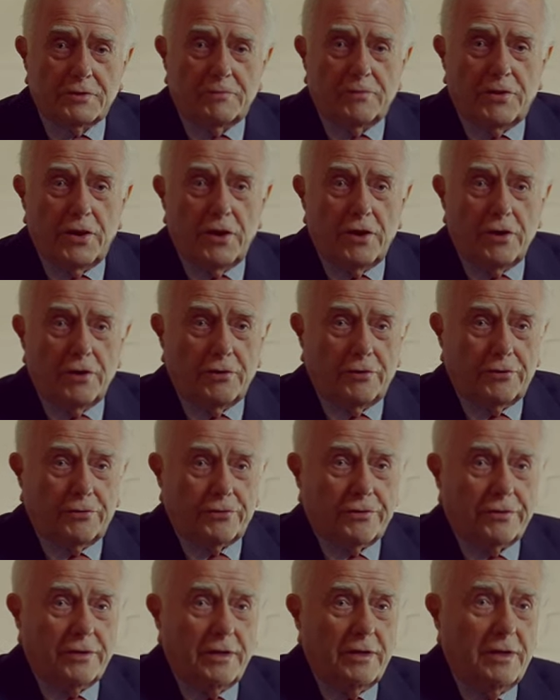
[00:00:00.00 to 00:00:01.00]
of the
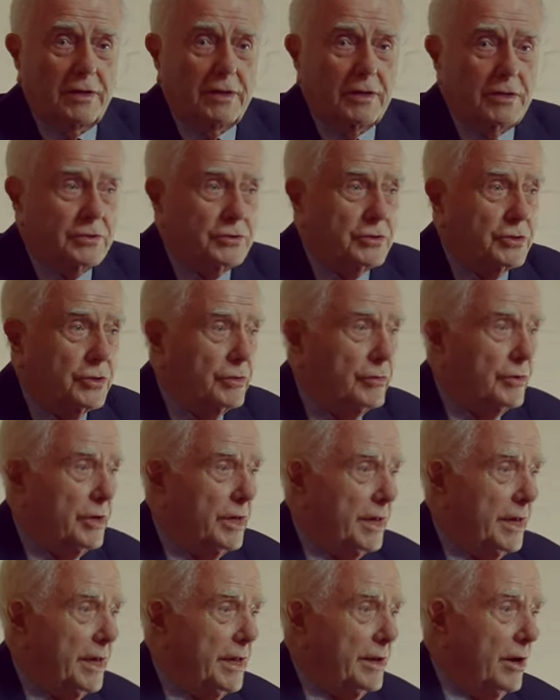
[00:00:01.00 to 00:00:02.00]
earth,
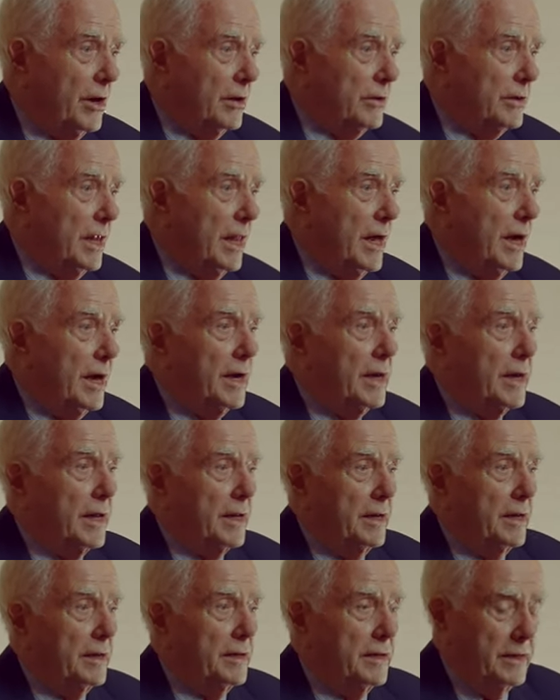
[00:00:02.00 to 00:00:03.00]
tuning in
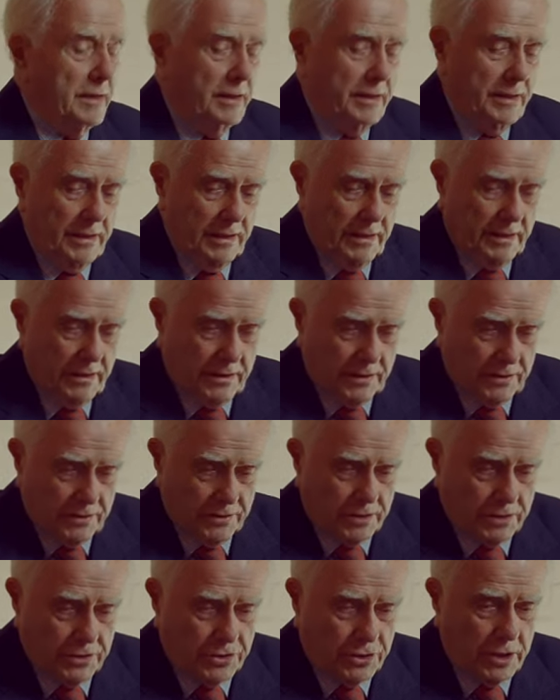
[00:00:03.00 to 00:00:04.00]
online
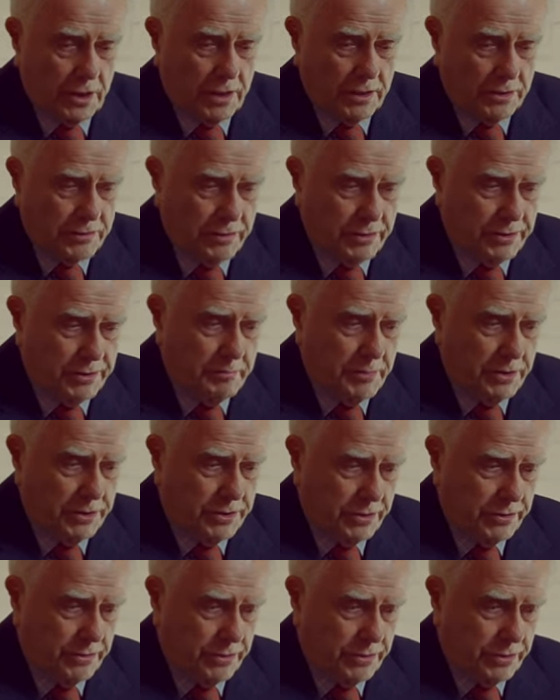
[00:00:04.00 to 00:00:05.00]
to Chartridge
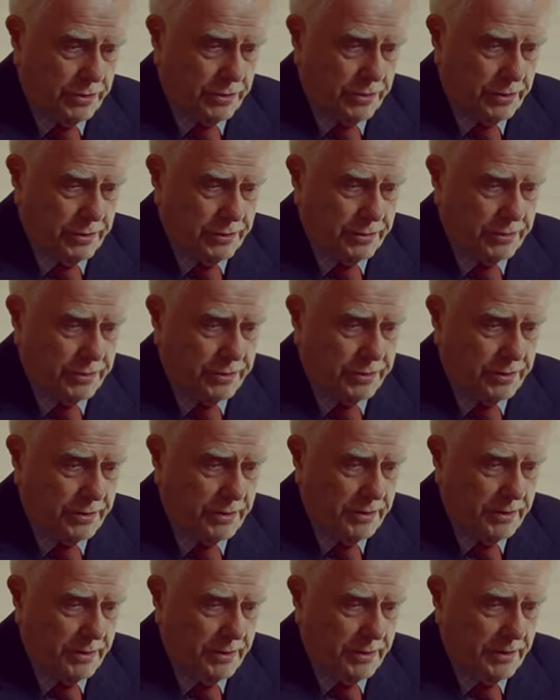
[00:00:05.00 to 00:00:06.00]
Mission Church.
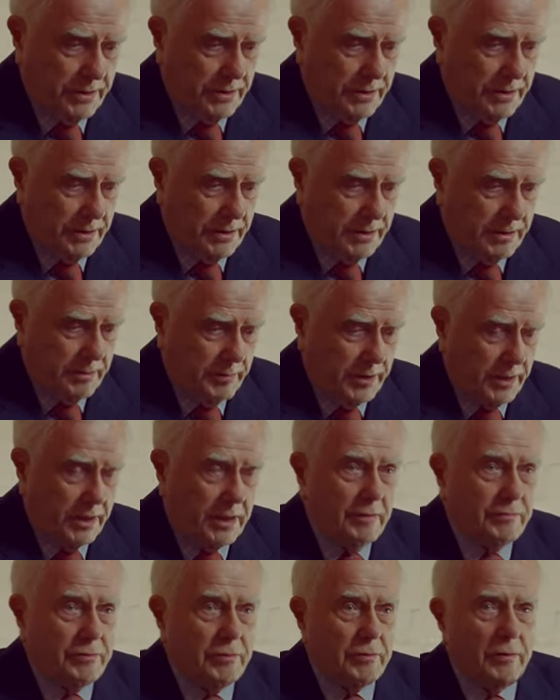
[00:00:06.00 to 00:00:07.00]
We
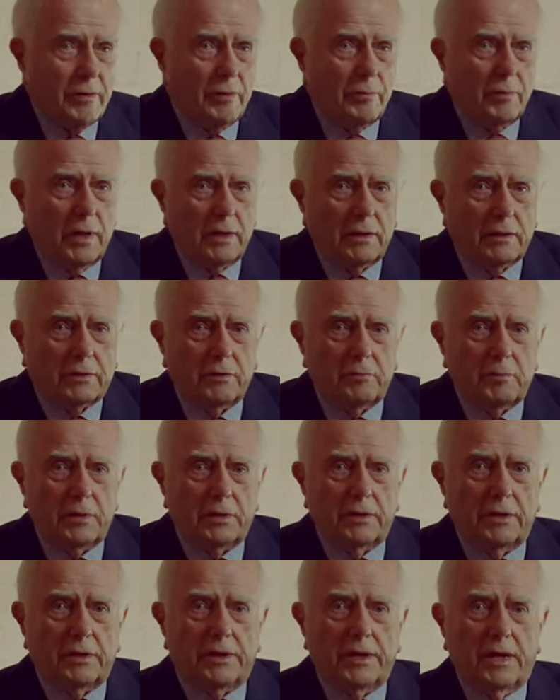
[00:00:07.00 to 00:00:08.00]
give you a welcome
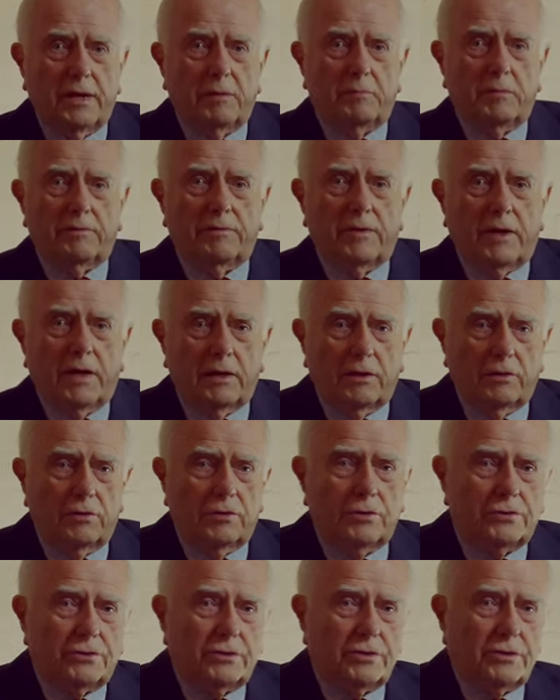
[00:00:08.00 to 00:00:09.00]
in the name of our
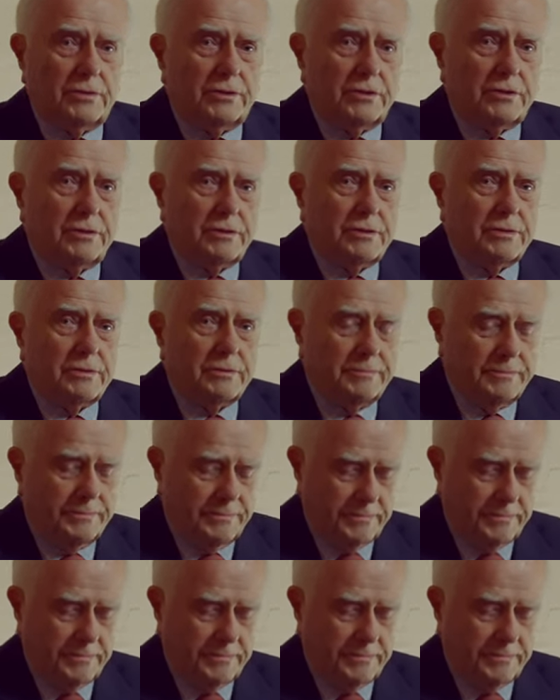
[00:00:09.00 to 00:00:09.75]
Lord Jesus.